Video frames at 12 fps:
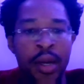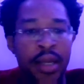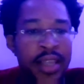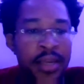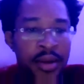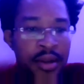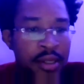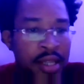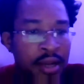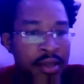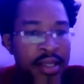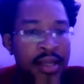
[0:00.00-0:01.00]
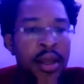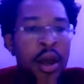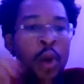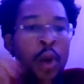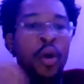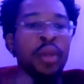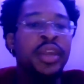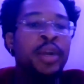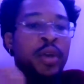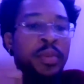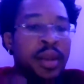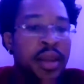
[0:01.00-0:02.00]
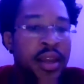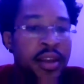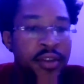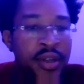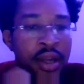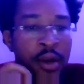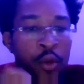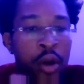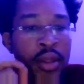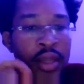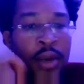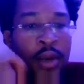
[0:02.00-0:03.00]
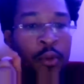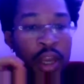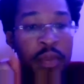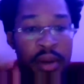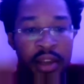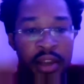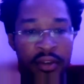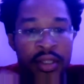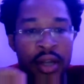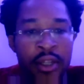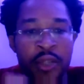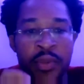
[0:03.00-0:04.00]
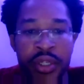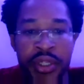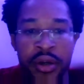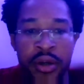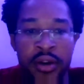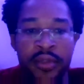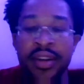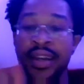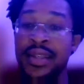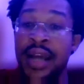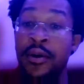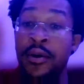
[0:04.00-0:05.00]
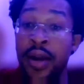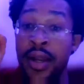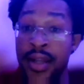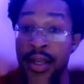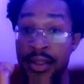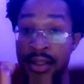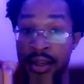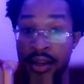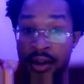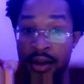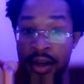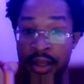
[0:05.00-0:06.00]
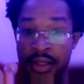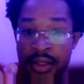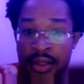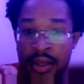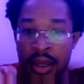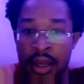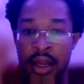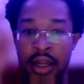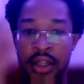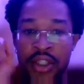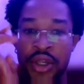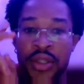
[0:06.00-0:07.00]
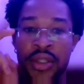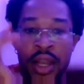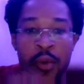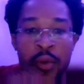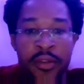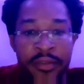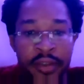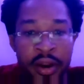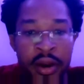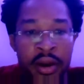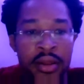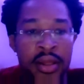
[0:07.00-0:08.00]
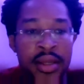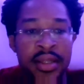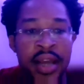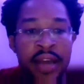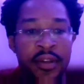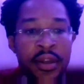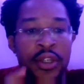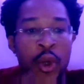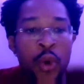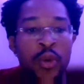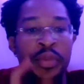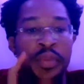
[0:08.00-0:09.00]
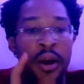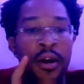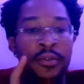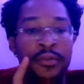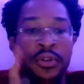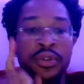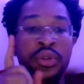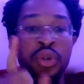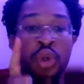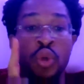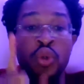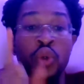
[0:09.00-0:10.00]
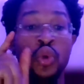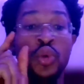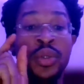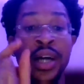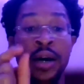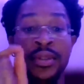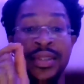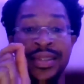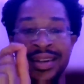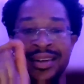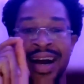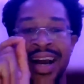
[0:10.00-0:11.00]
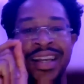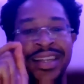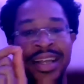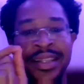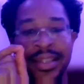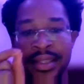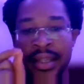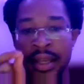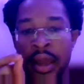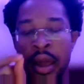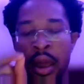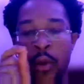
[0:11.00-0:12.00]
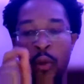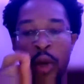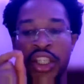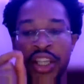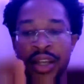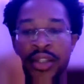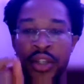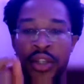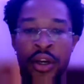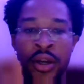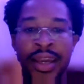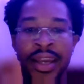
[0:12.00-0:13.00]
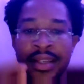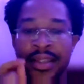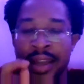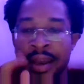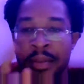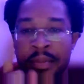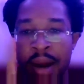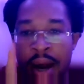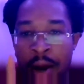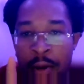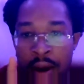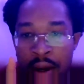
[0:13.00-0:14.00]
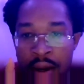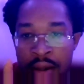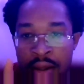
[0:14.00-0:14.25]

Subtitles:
I say about doubt? I said, one thing we believers are to be sure of is our identity in Christ. Just like with fear, the devil is only powerful to those who doubt their identity, which in turn is their power.